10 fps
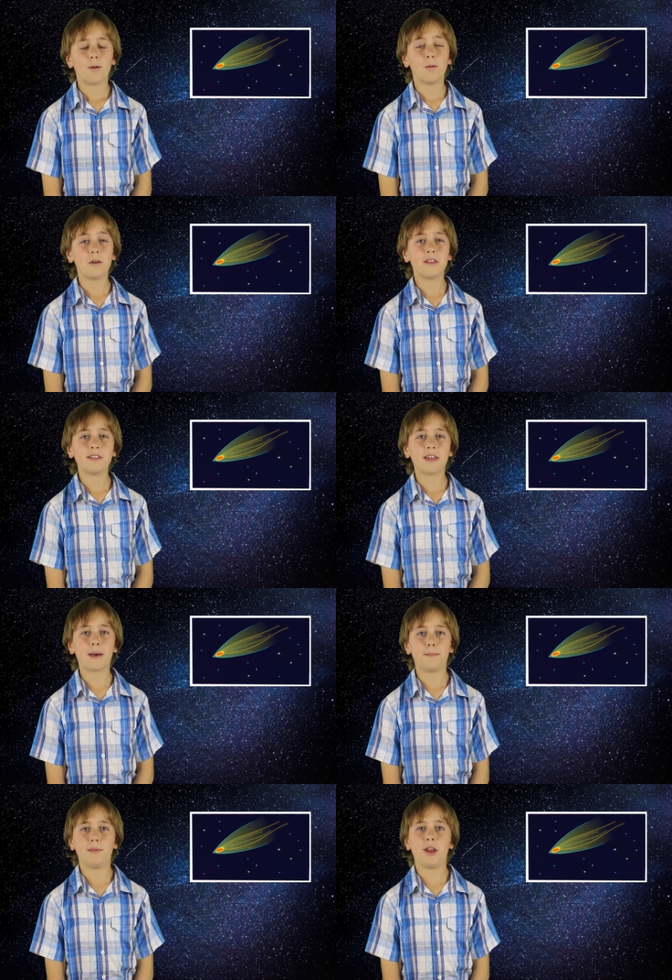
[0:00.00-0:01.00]
When
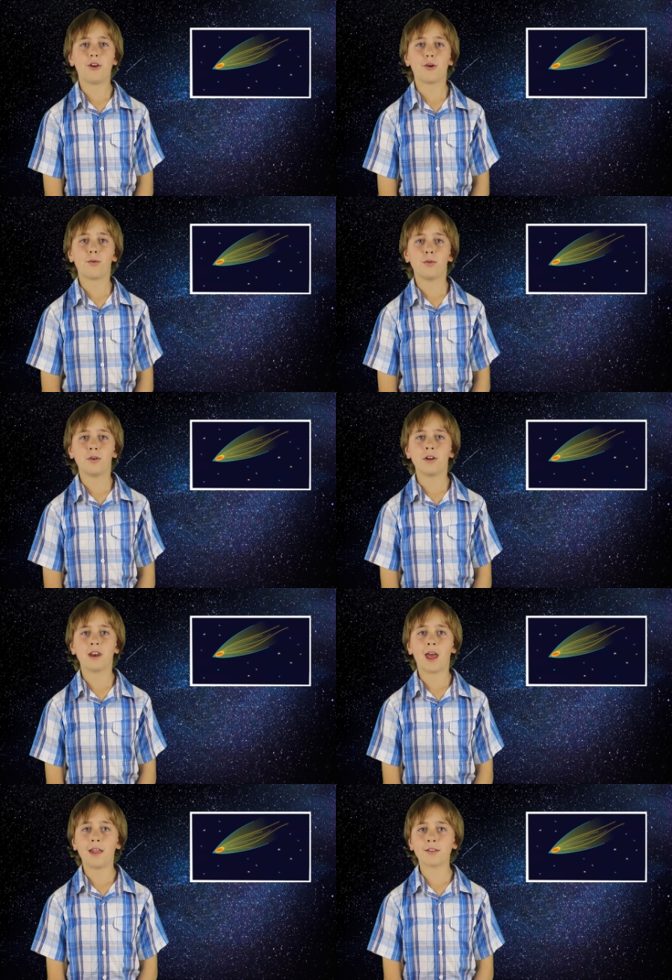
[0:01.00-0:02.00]
that
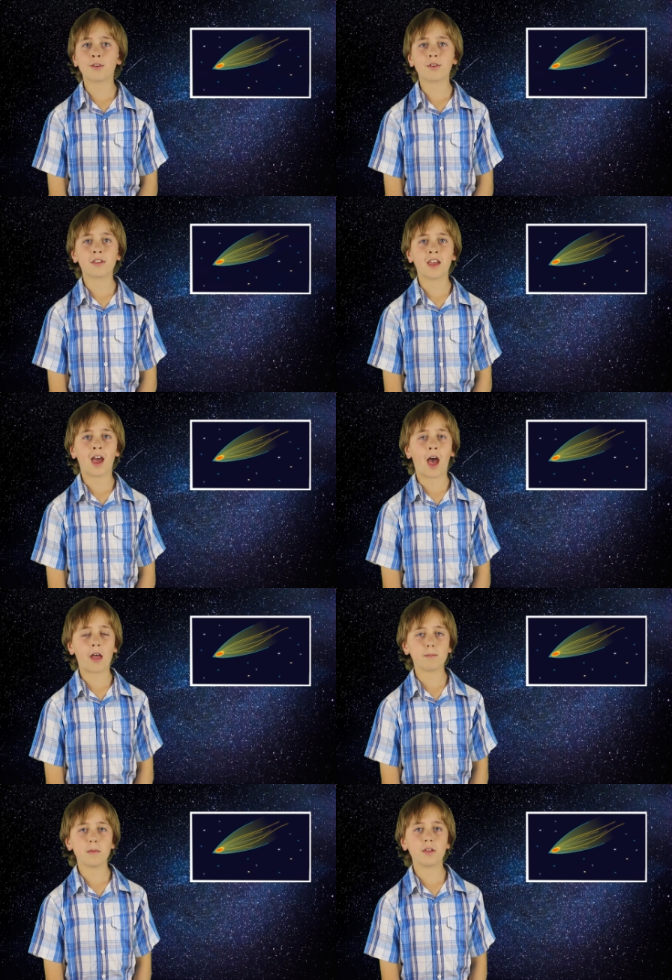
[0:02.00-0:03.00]
meteoroid enters the
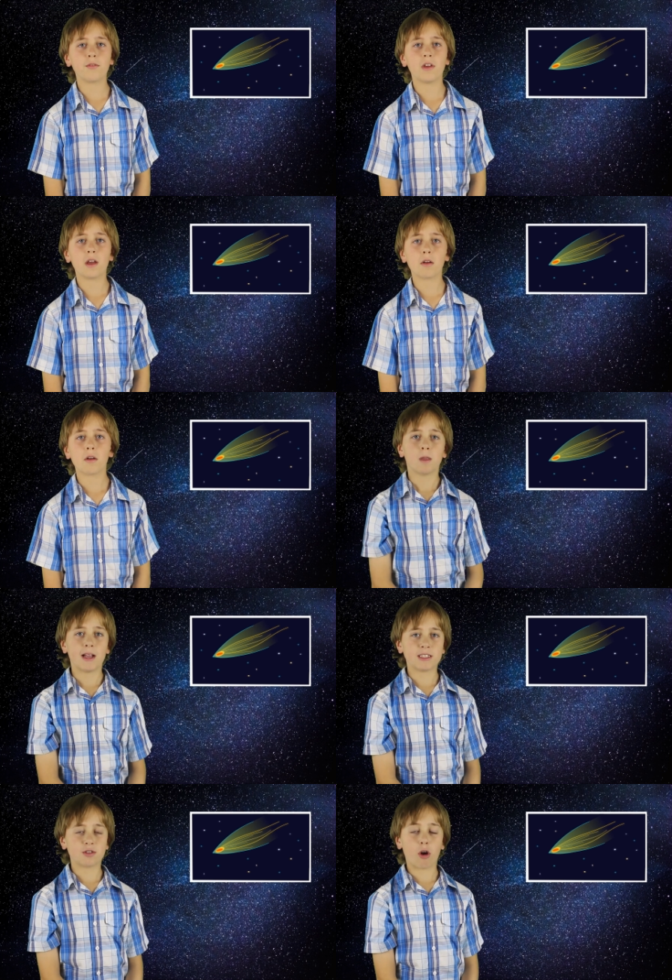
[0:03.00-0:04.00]
atmosphere
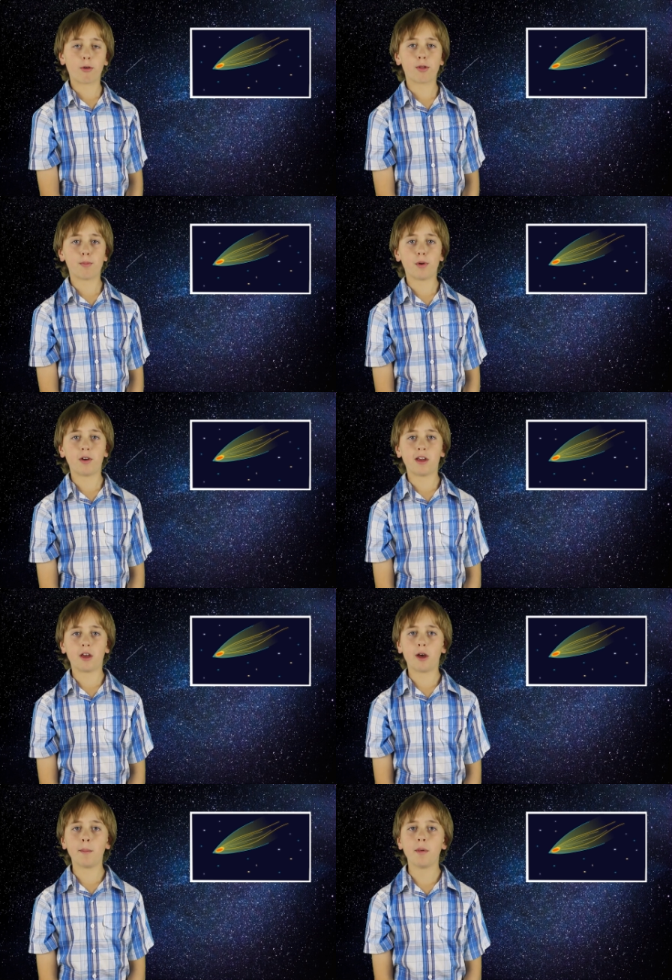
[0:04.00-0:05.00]
and starts burning
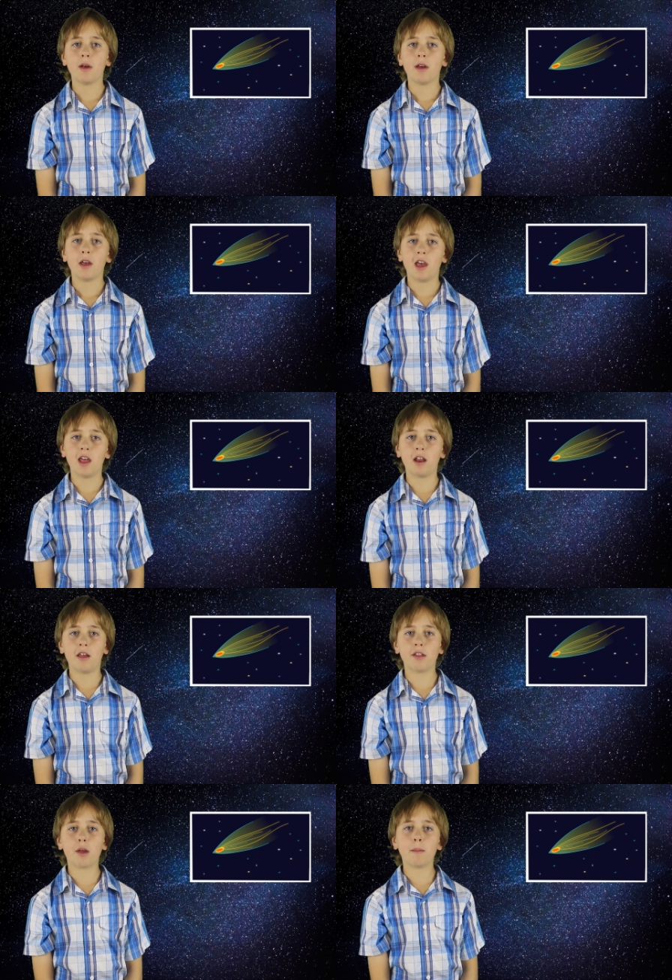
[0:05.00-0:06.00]
up, it
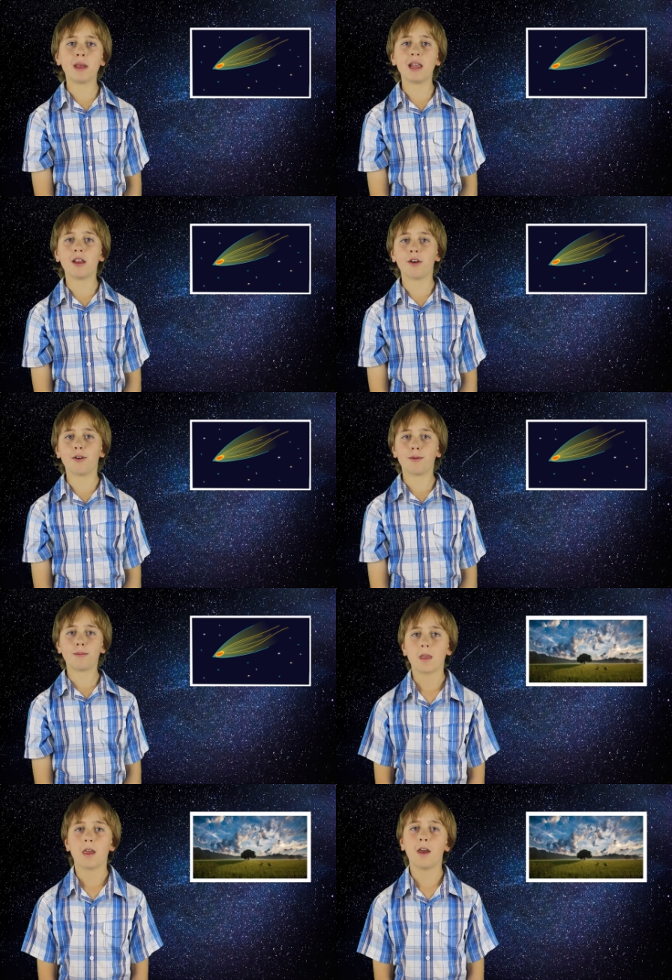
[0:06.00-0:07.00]
is a meteor.
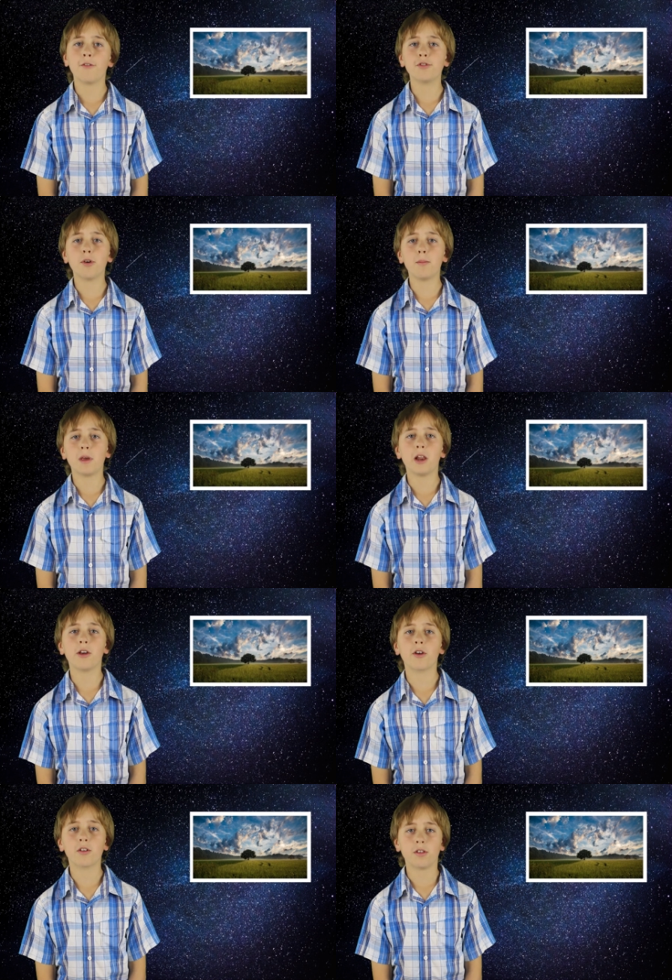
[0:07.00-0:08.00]
If the
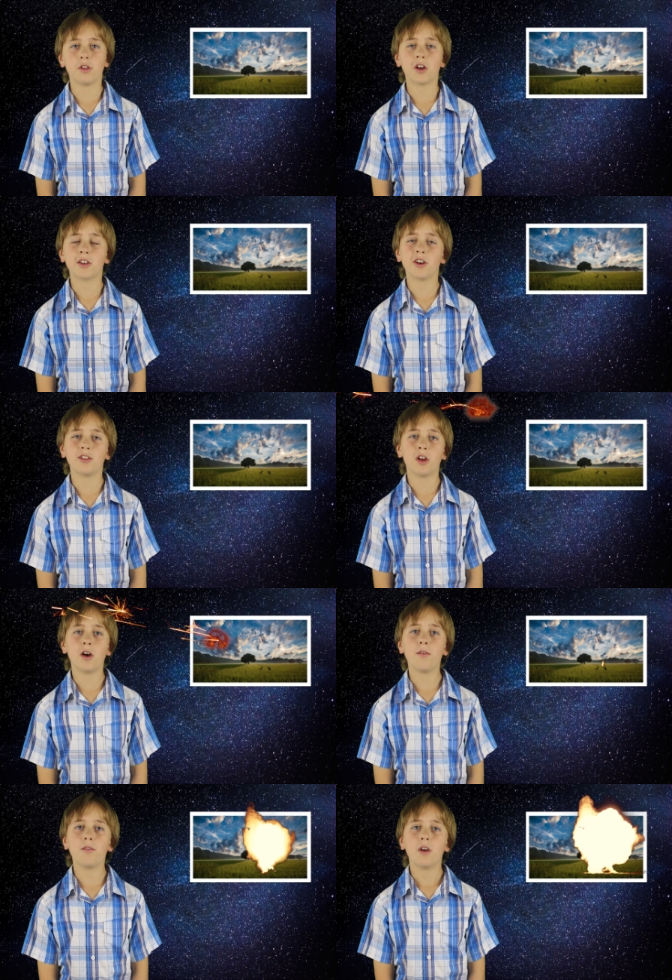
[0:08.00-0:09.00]
meteor is lucky
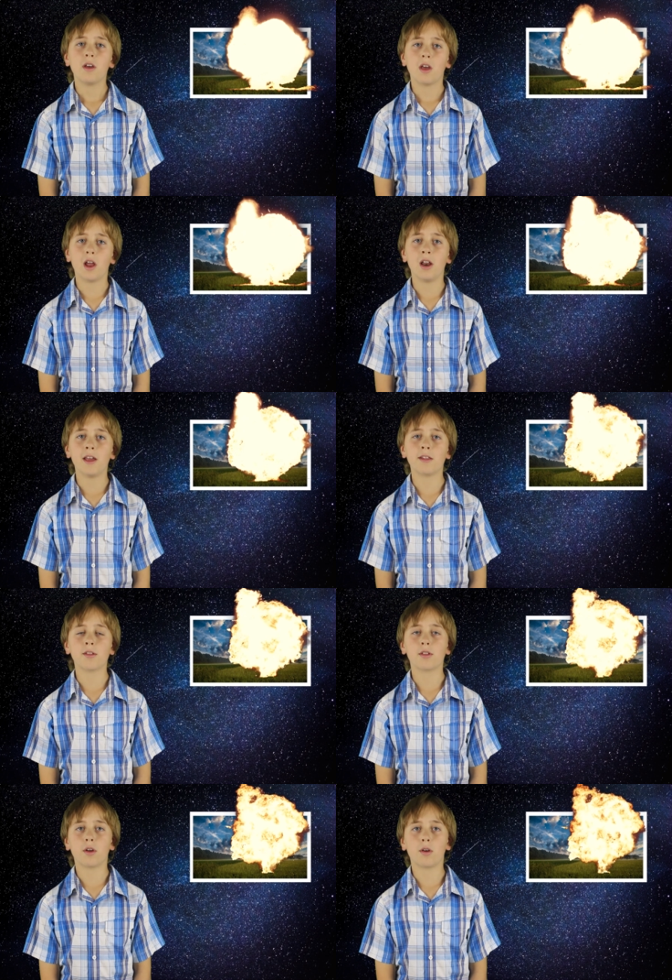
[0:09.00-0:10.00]
enough and
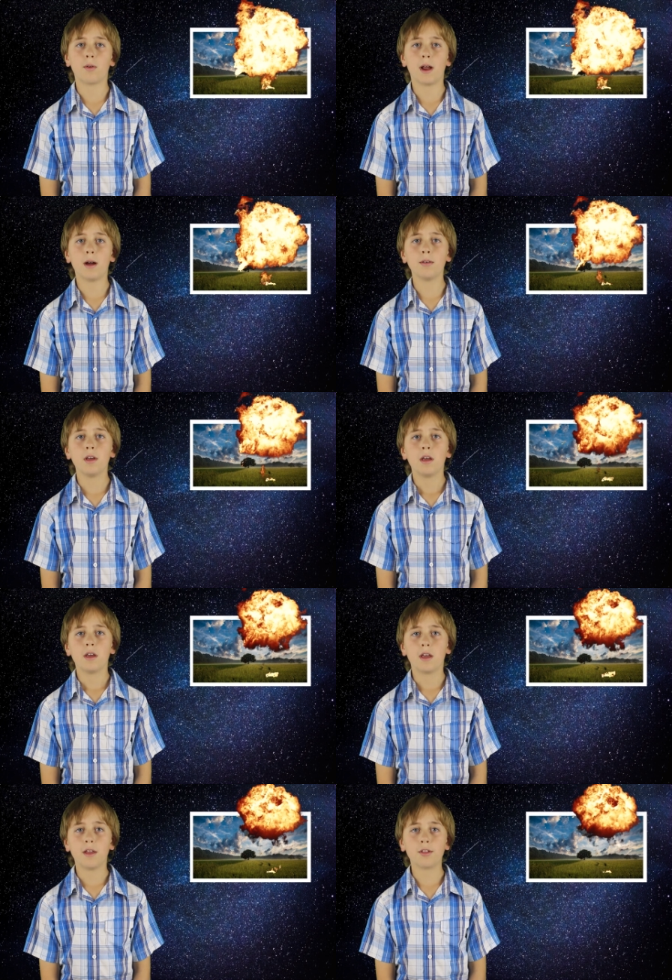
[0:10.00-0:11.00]
hits the ground,
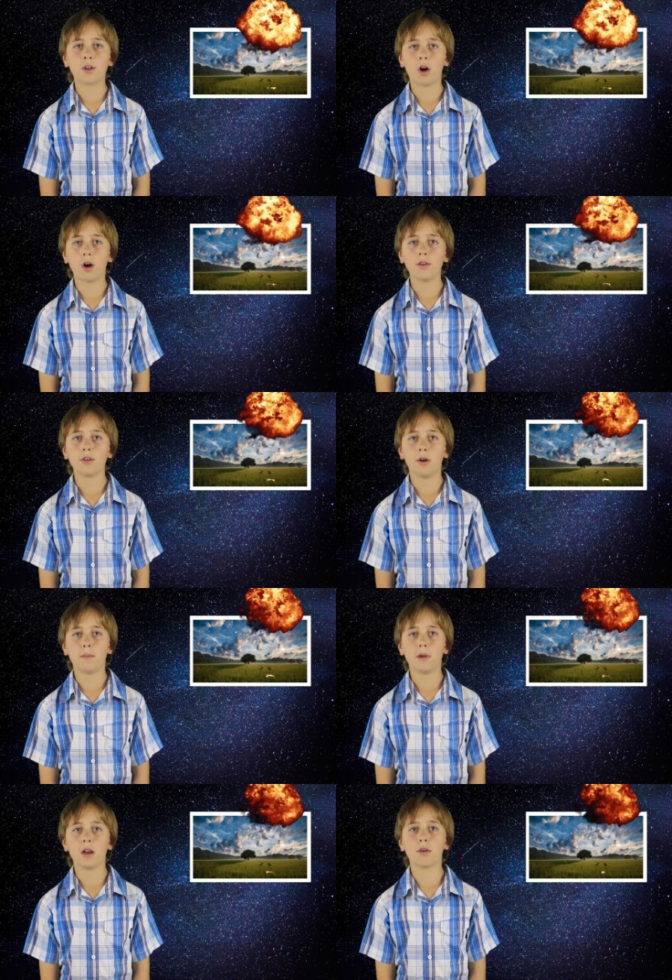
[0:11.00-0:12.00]
it's called a
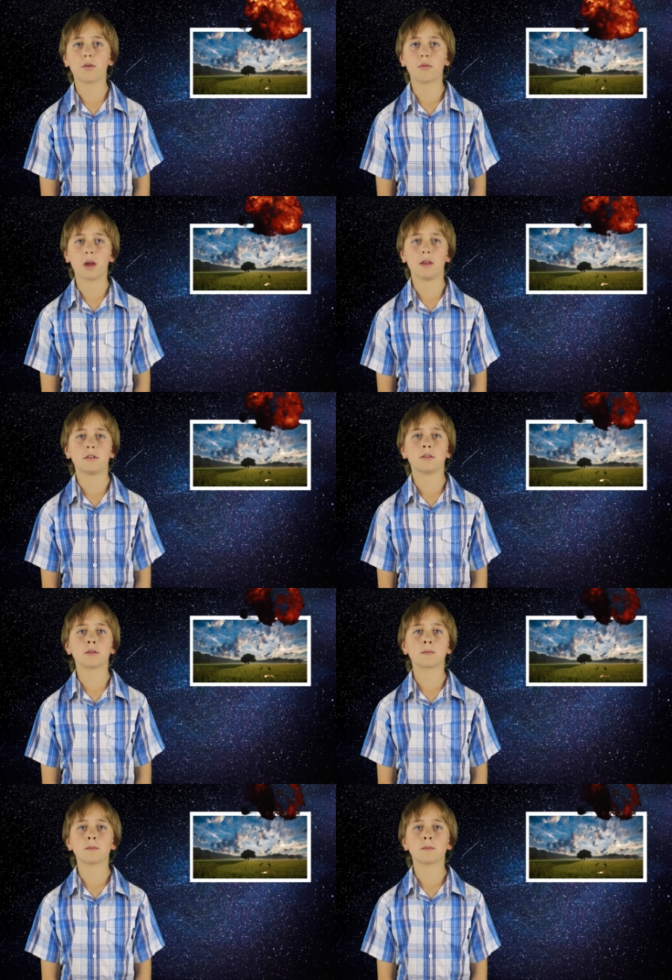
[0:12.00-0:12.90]
meteorite.